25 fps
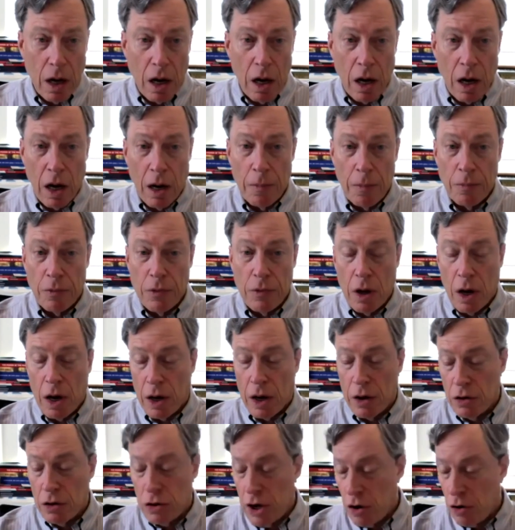war.
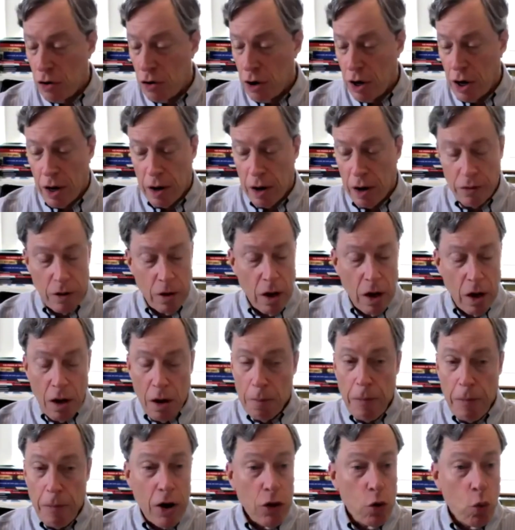There are
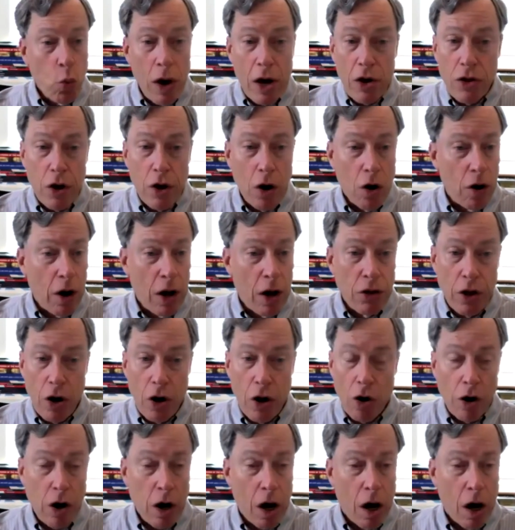
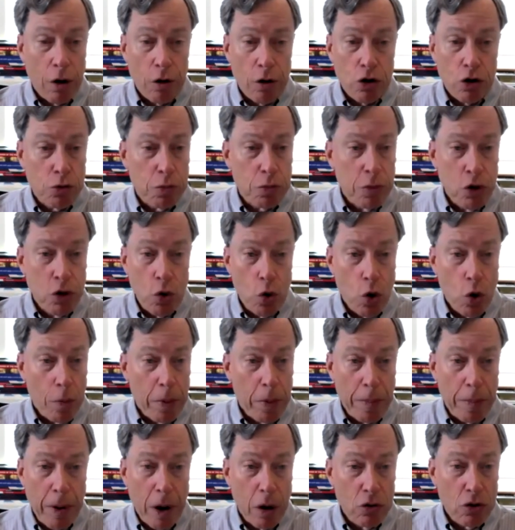congressmen who are
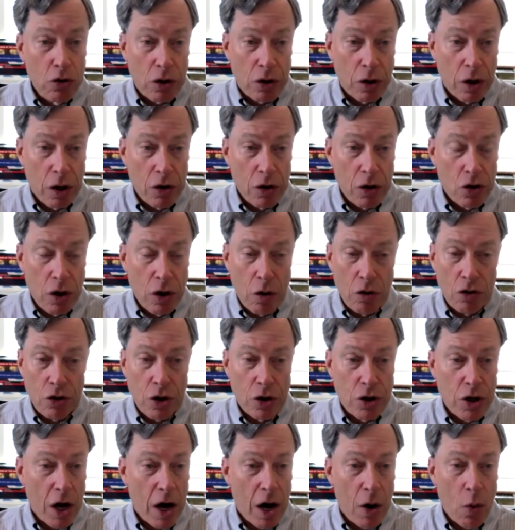proposing this. There is
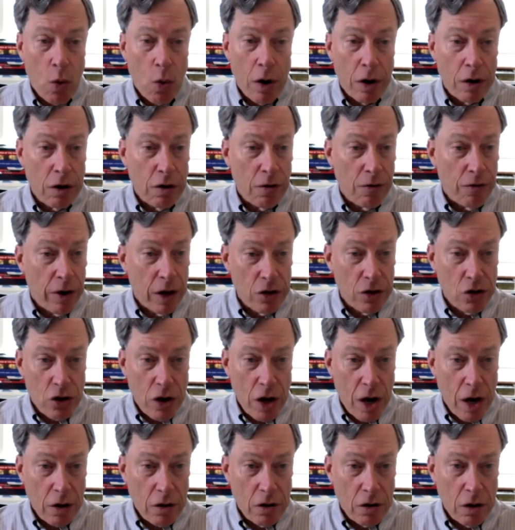a Taiwan Defense
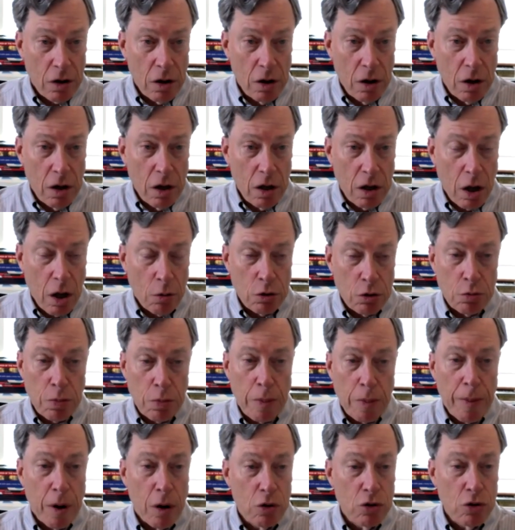Act that was
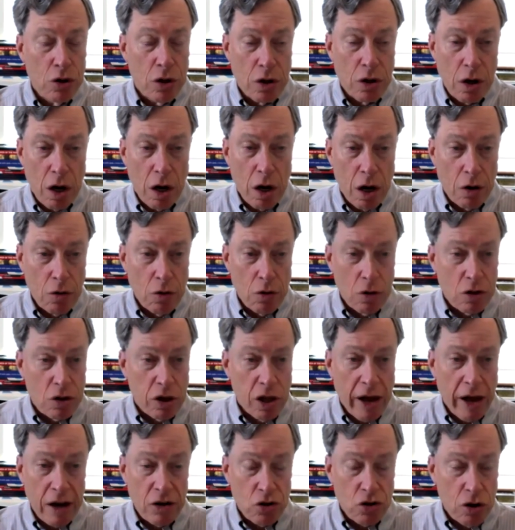proposed in Congress
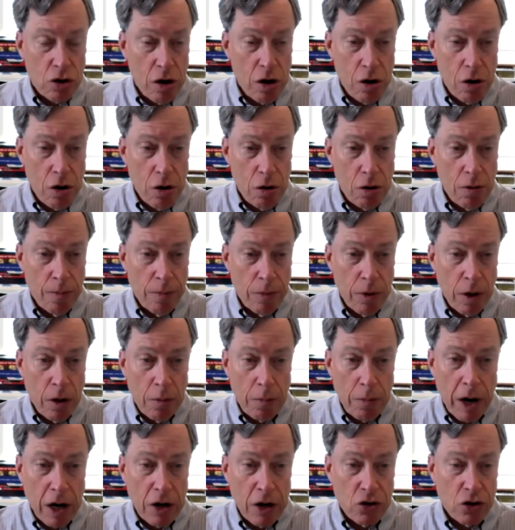last year
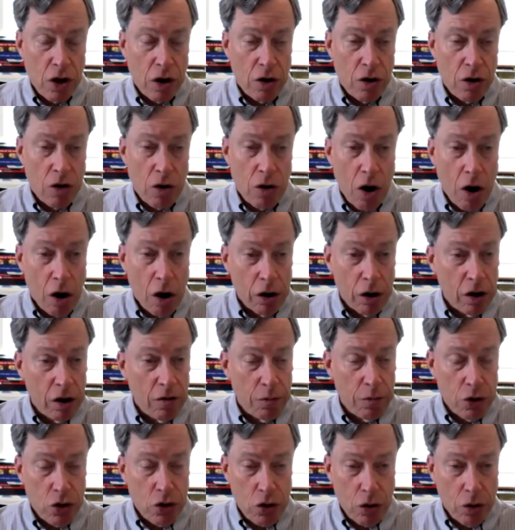by Senator Hawley
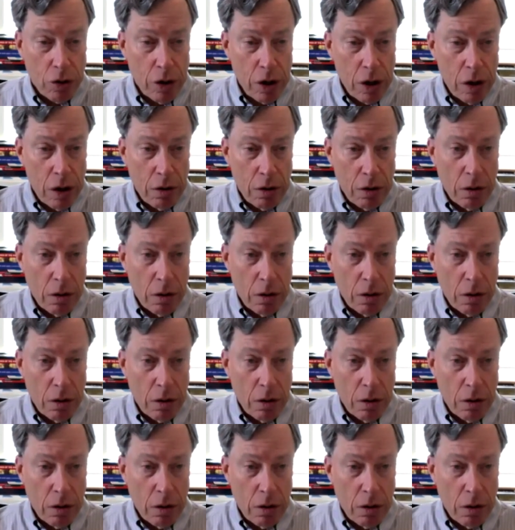of Missouri.